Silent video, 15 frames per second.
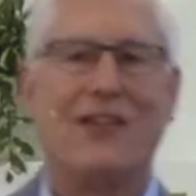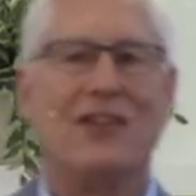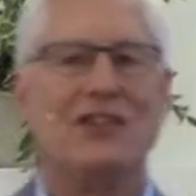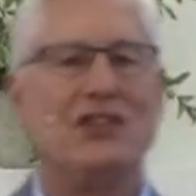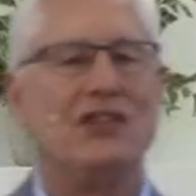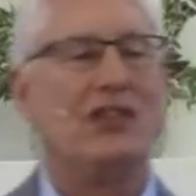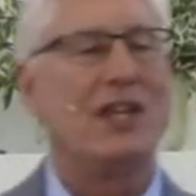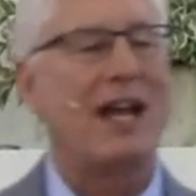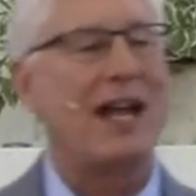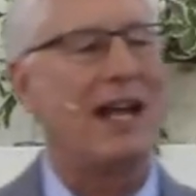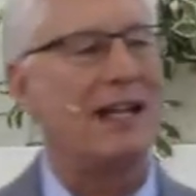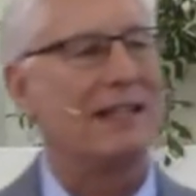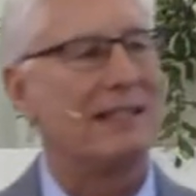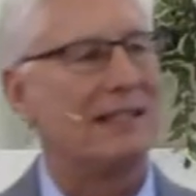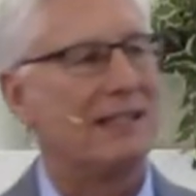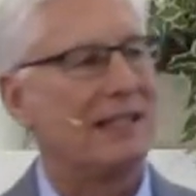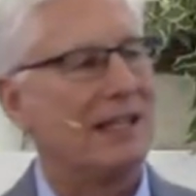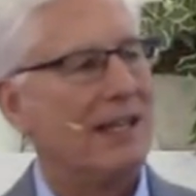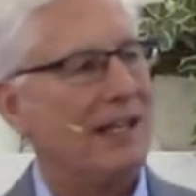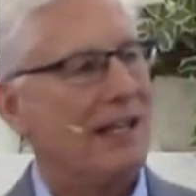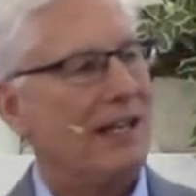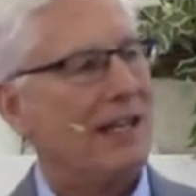"The just
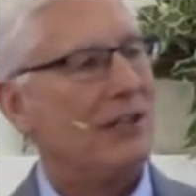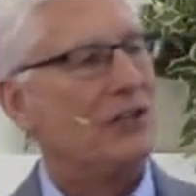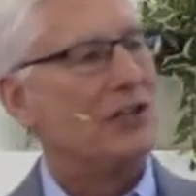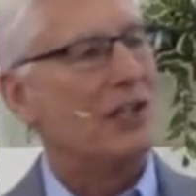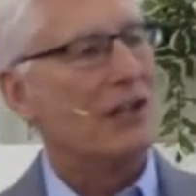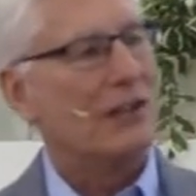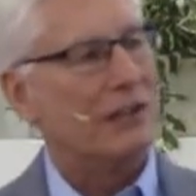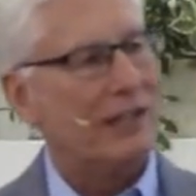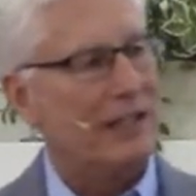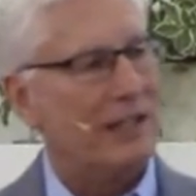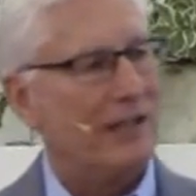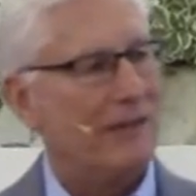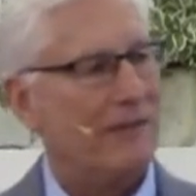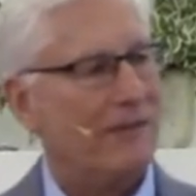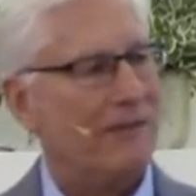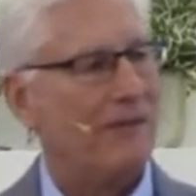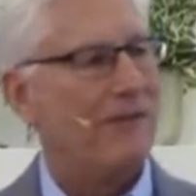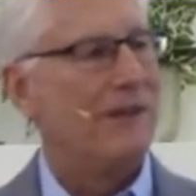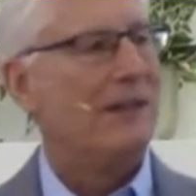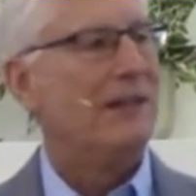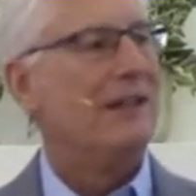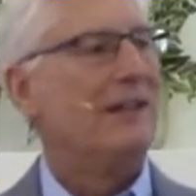shall
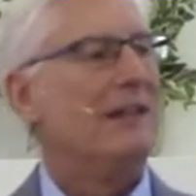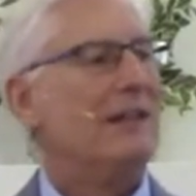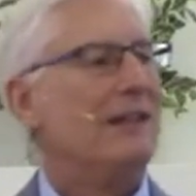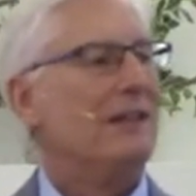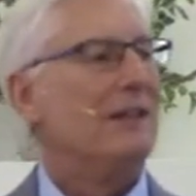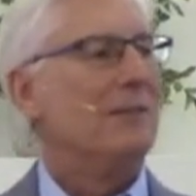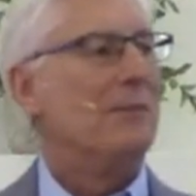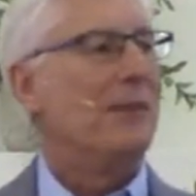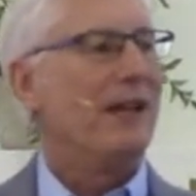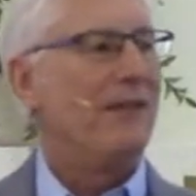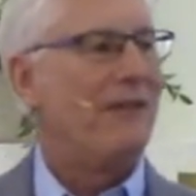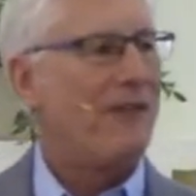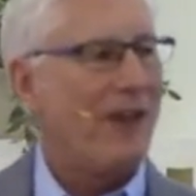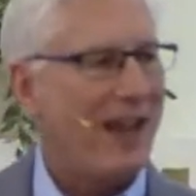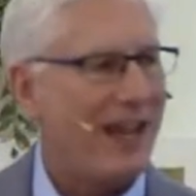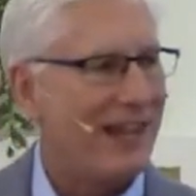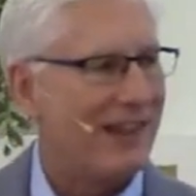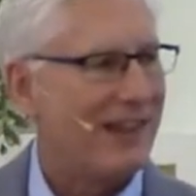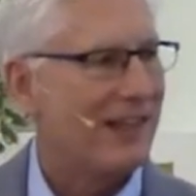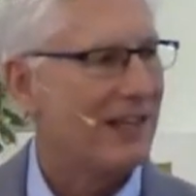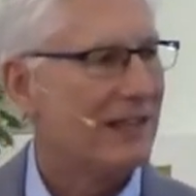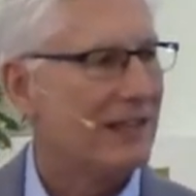live by
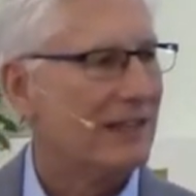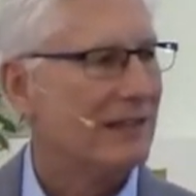faith."